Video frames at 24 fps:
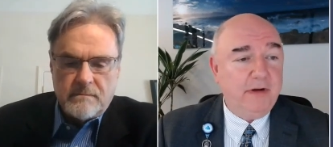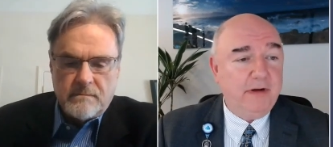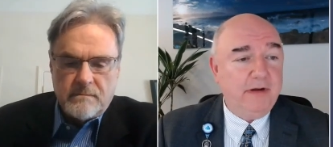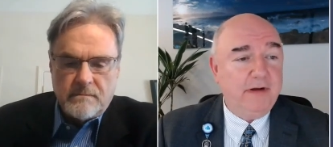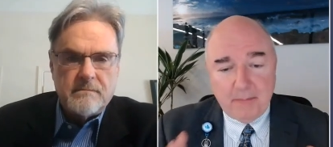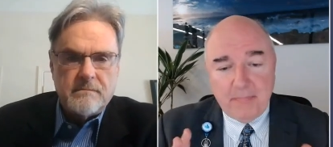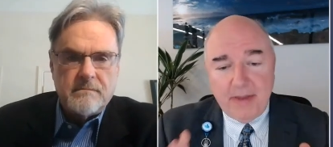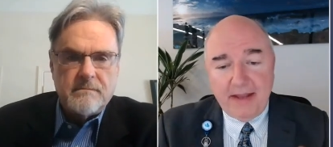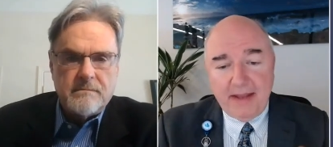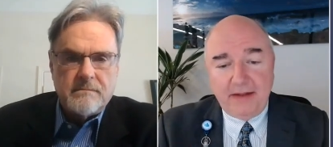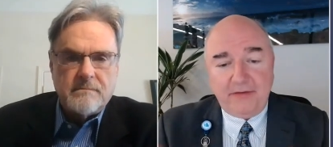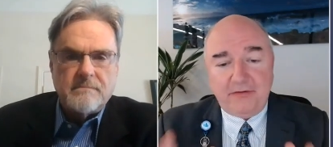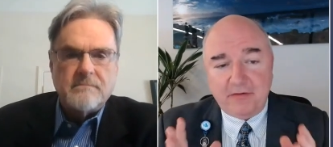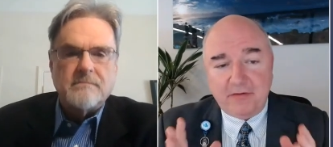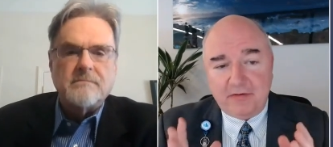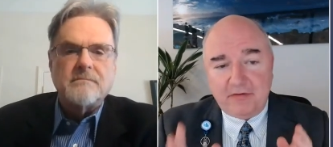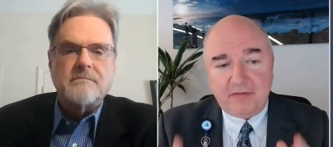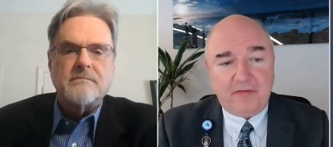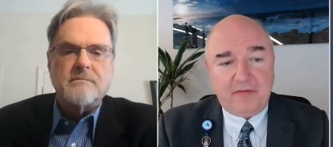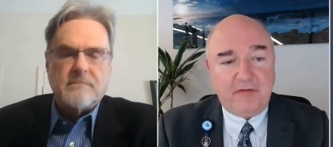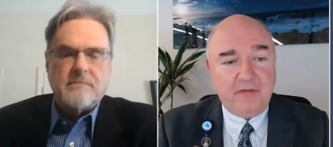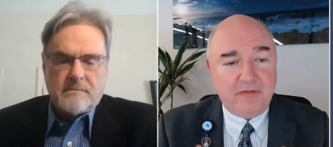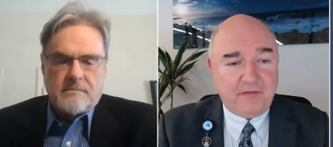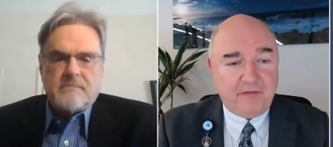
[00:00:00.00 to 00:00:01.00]
Speaker 1: a major
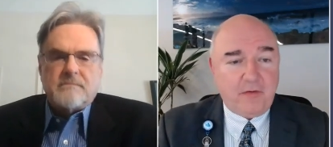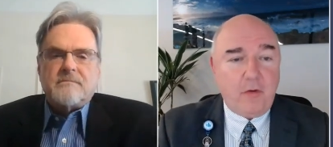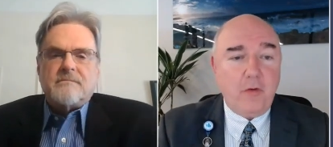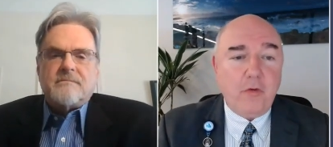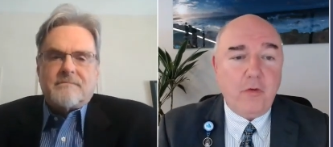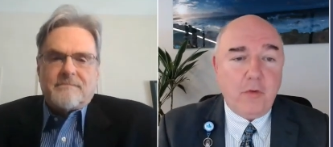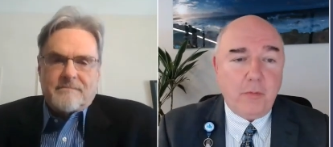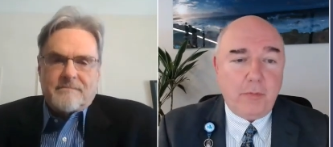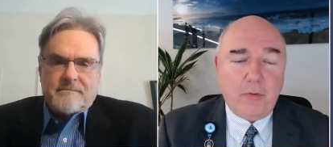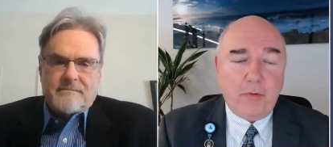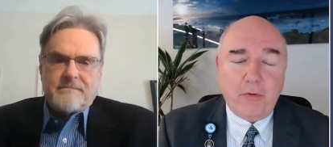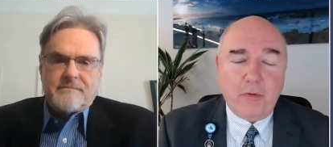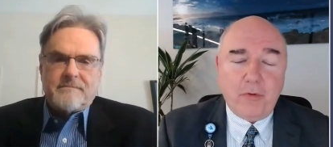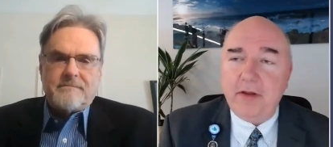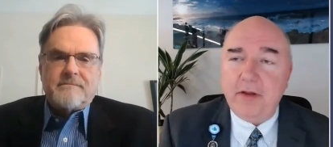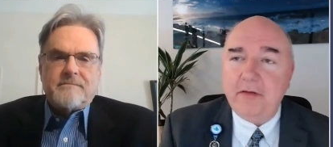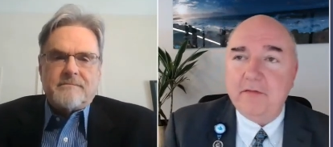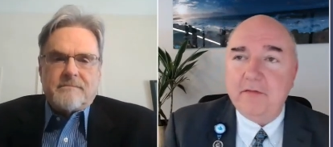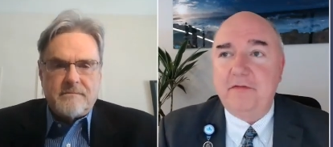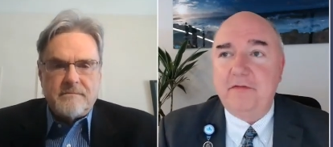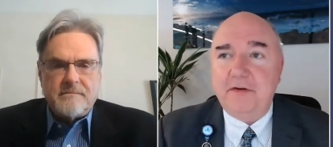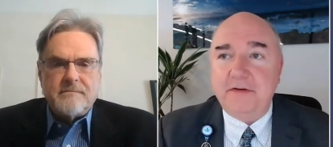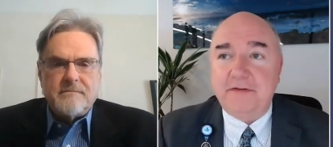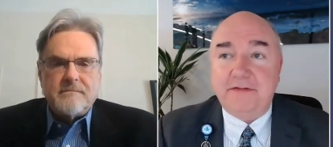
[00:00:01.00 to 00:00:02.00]
focal point
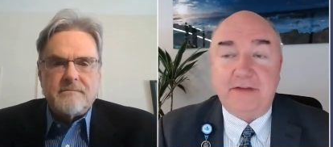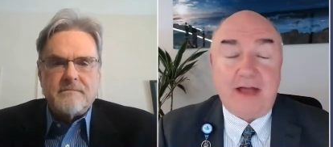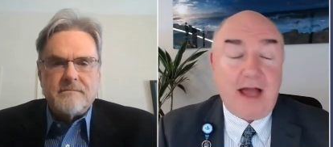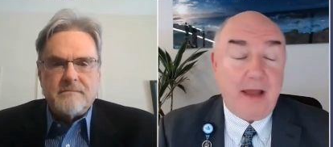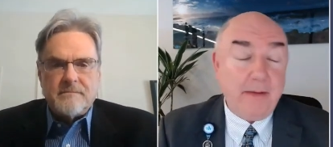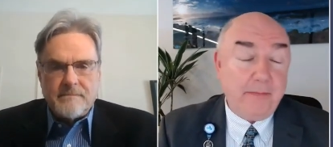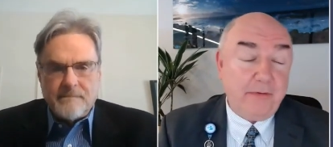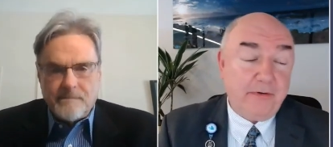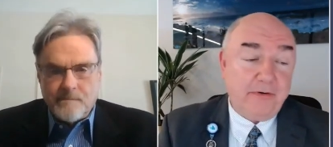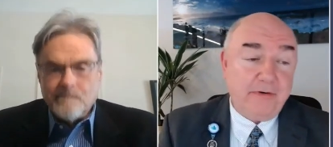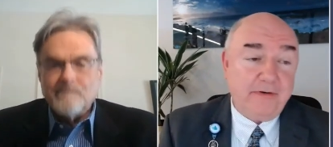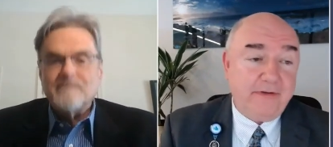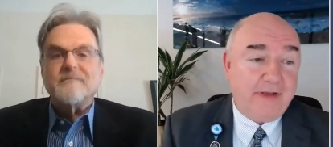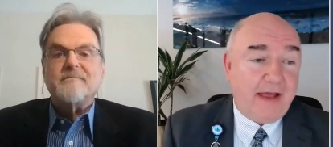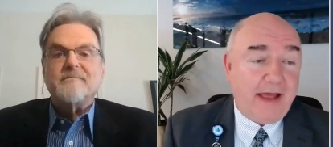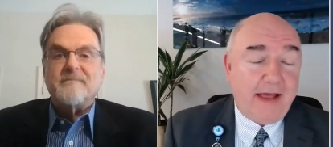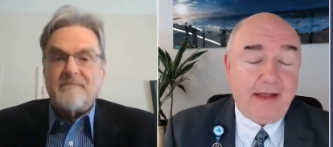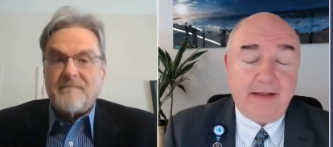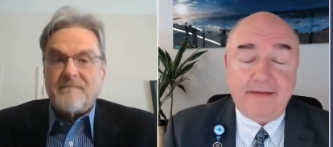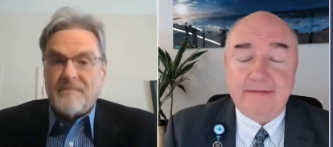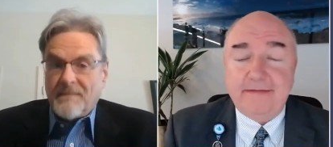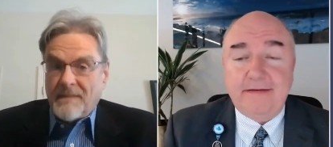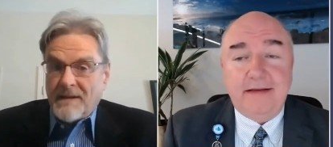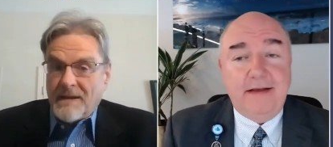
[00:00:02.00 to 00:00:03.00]
for cyber
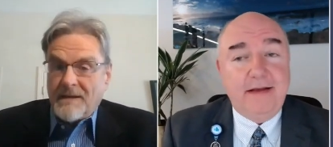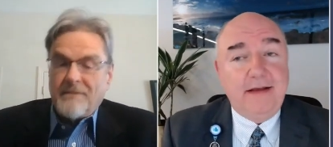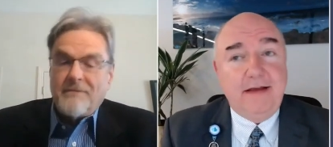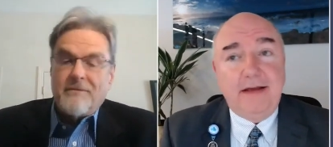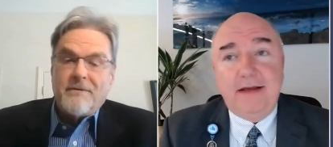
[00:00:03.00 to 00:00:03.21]
attacks.